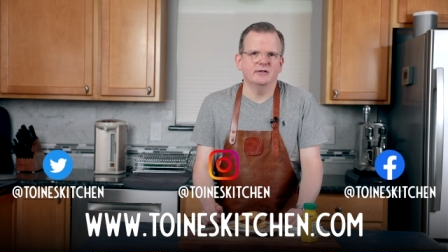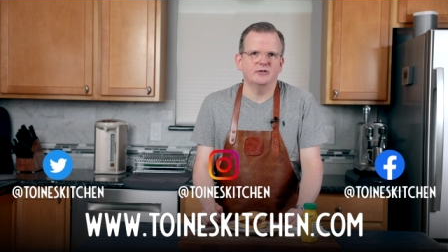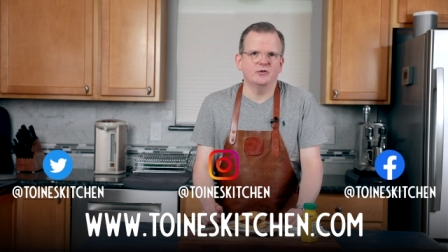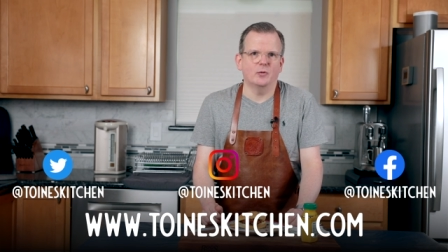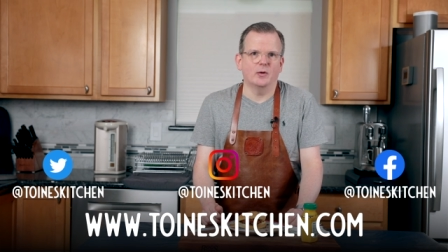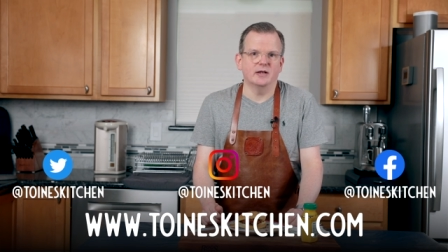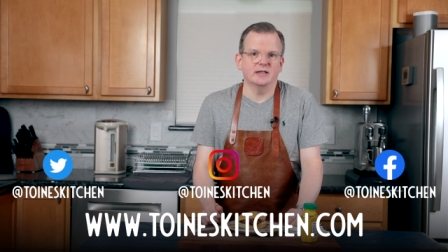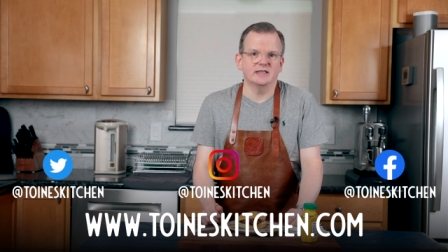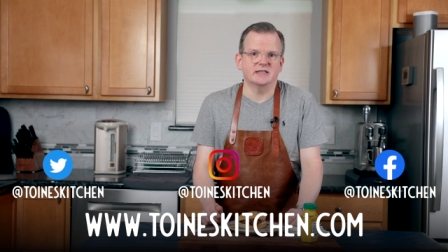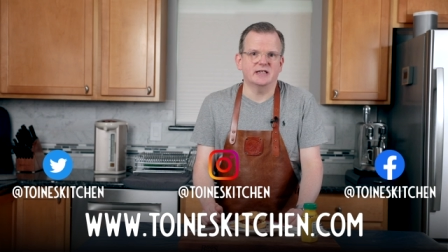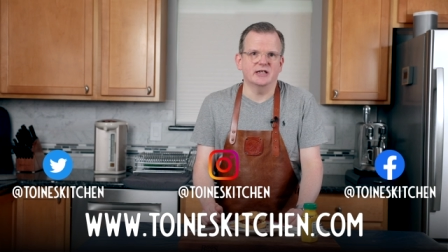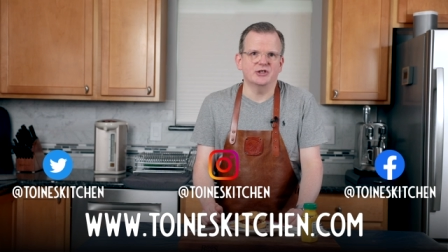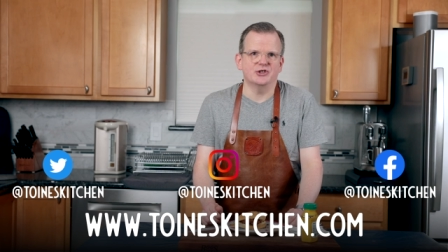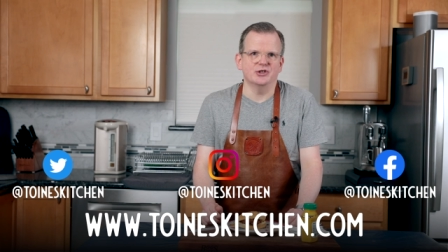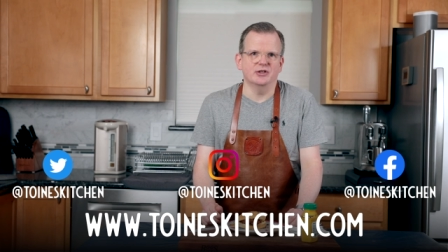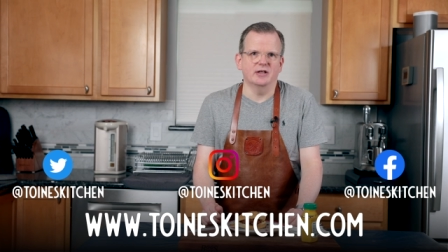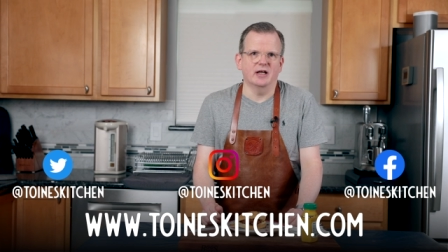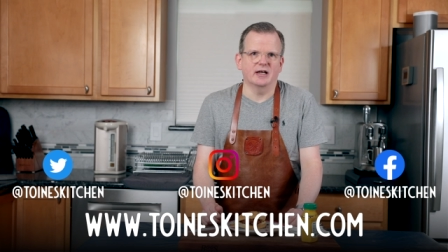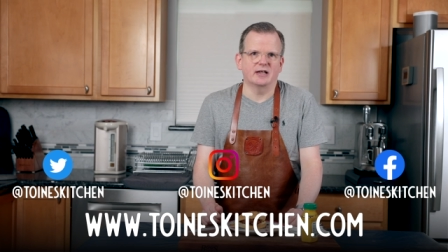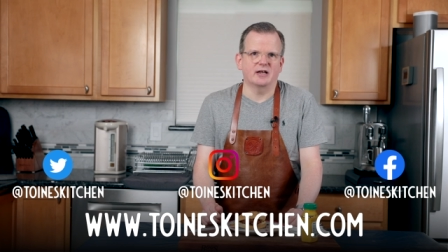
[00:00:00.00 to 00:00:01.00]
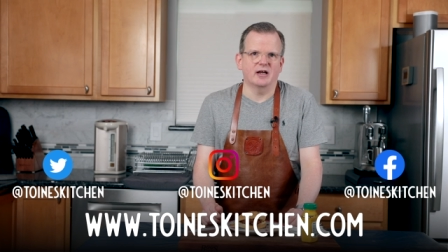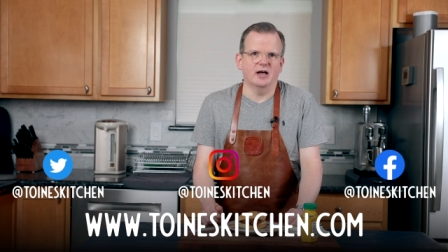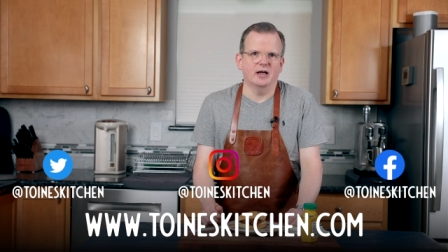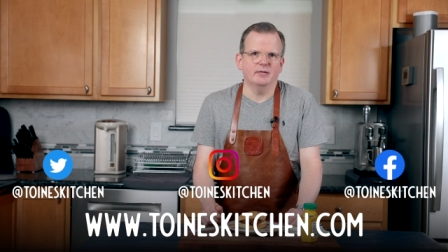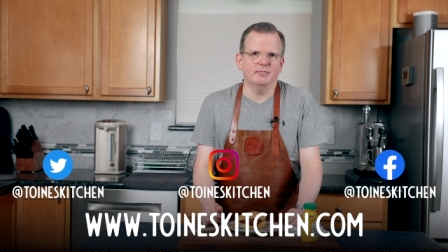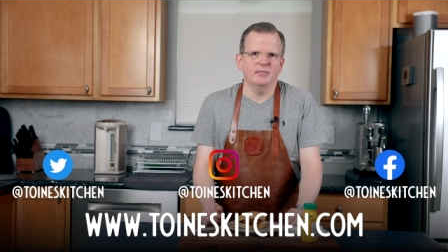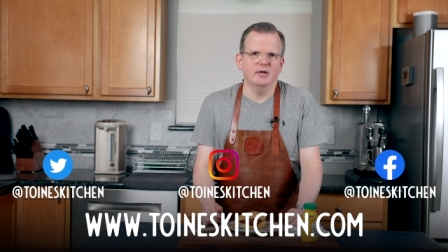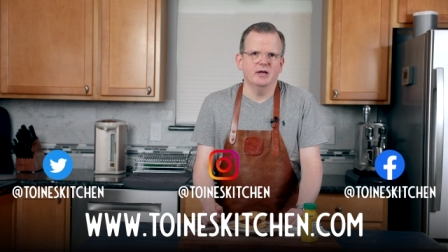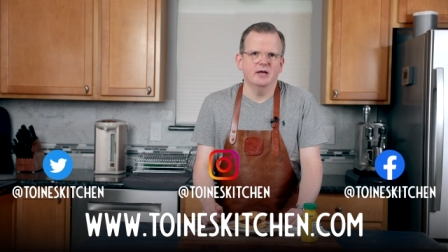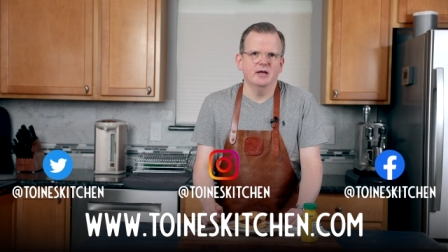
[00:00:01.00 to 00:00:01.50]

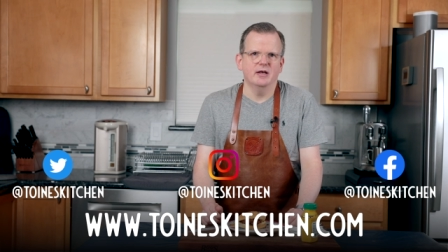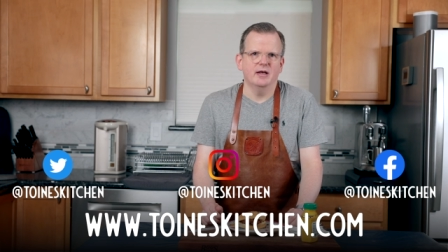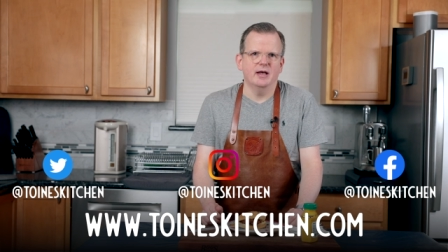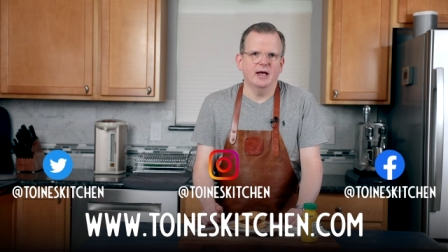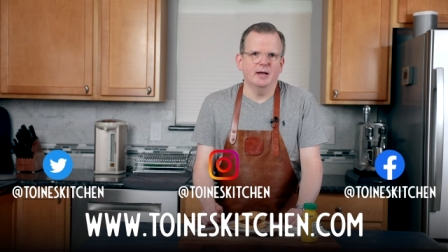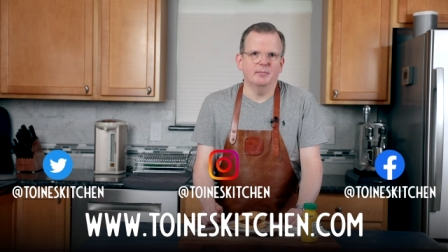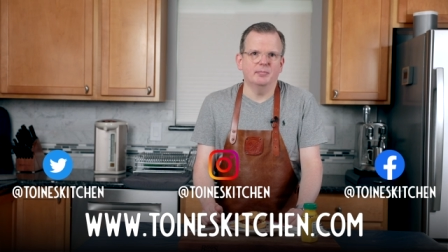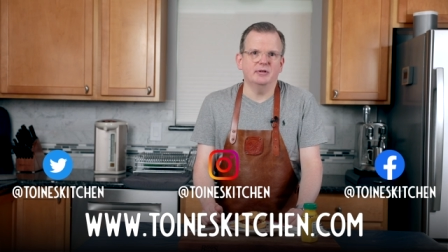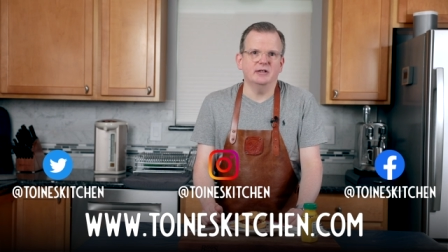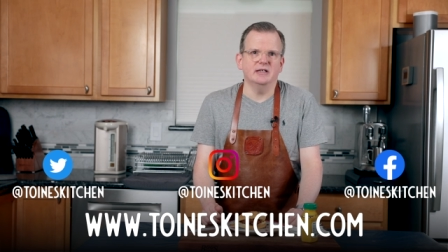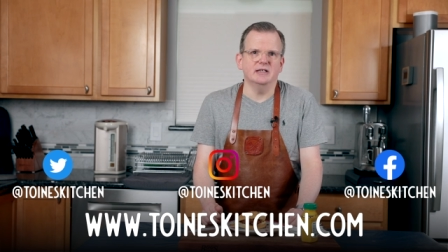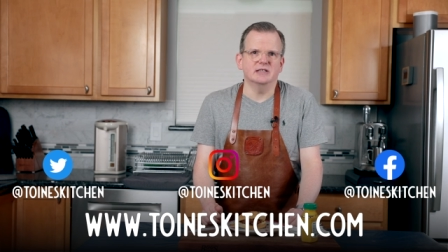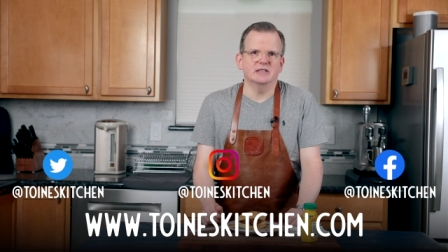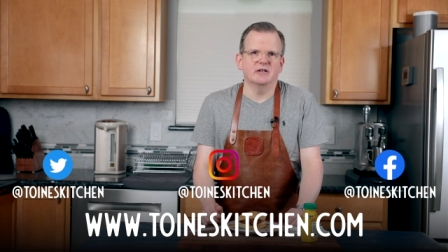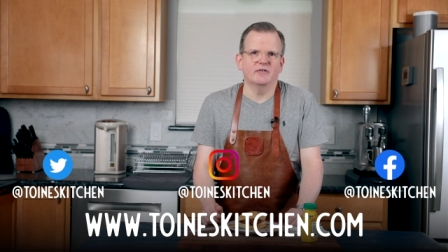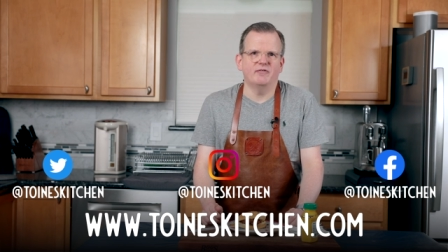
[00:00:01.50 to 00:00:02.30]
toineskitchen.com, and please